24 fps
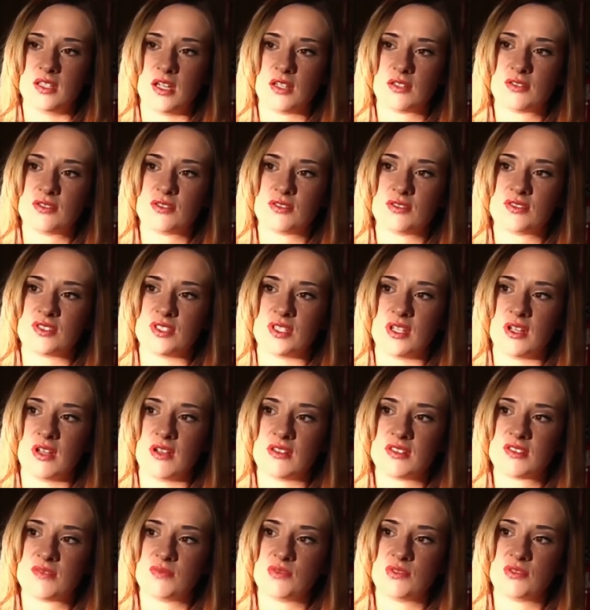doctors
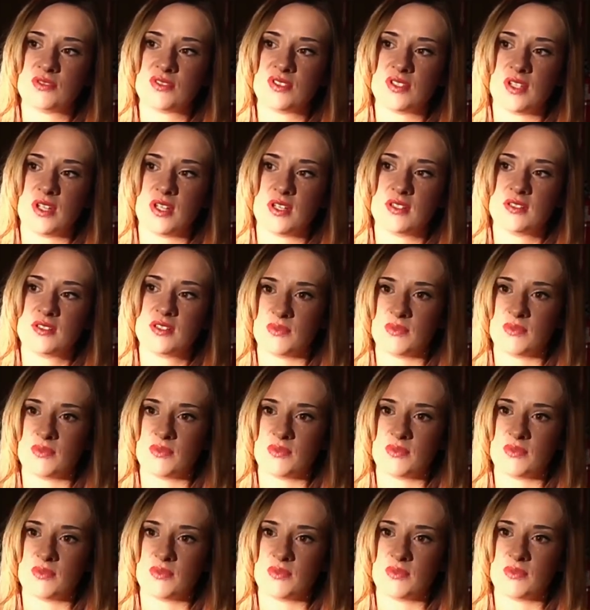a lot
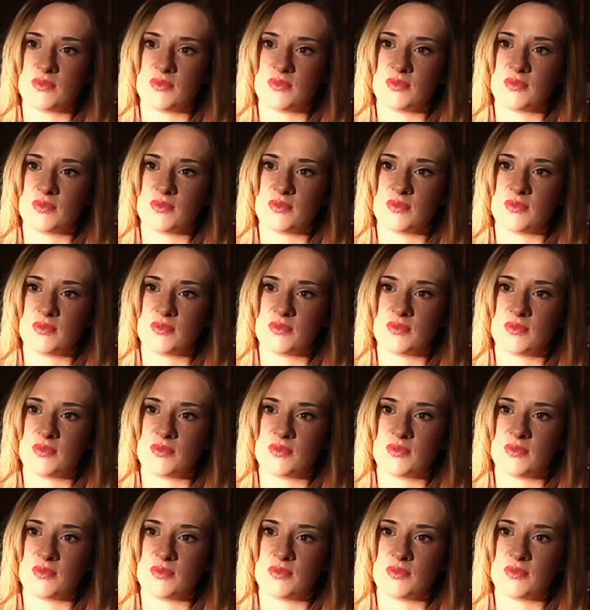of times too are just as
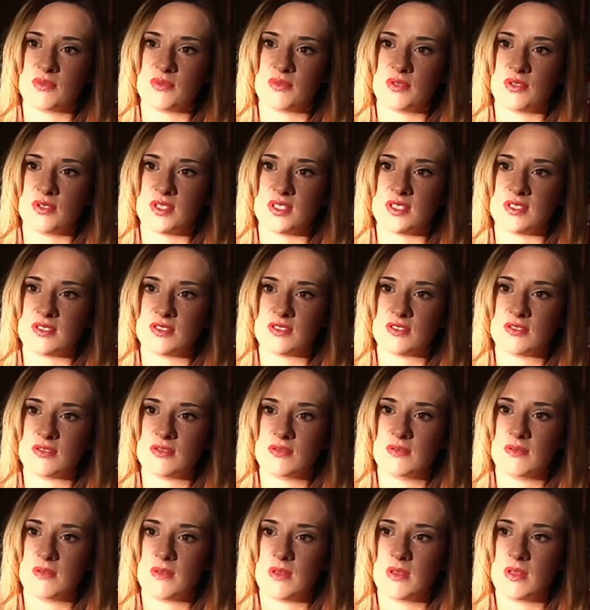responsible as
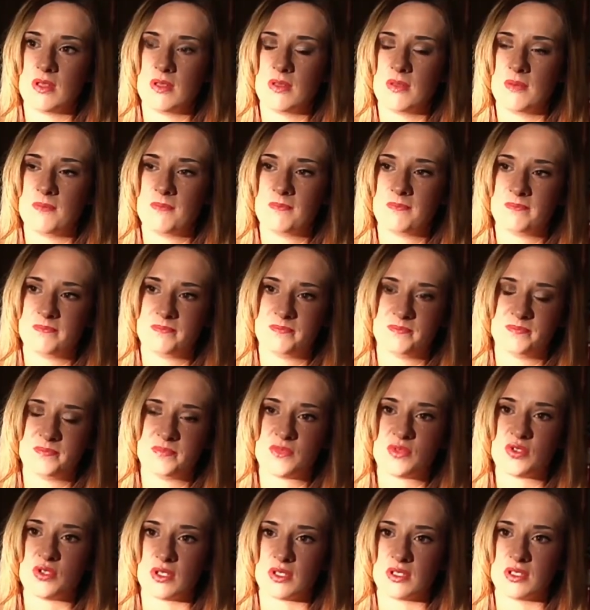
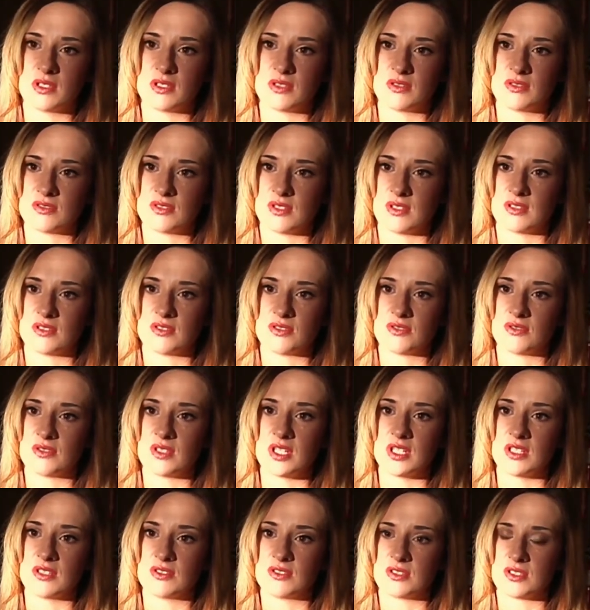drug dealers on the
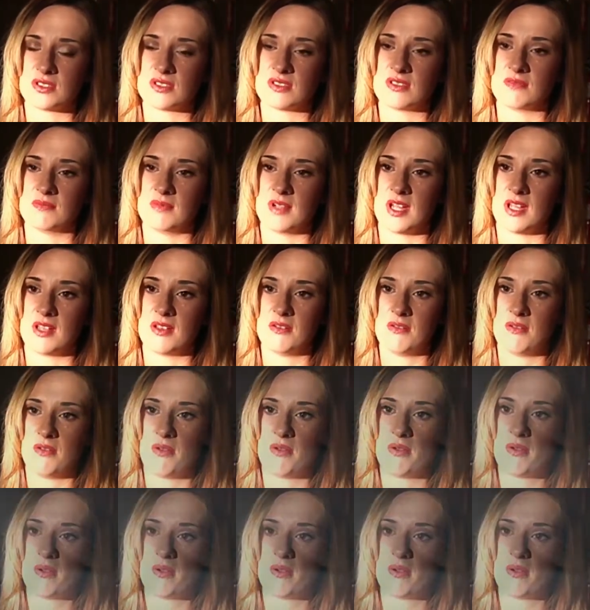street. It's just as bad.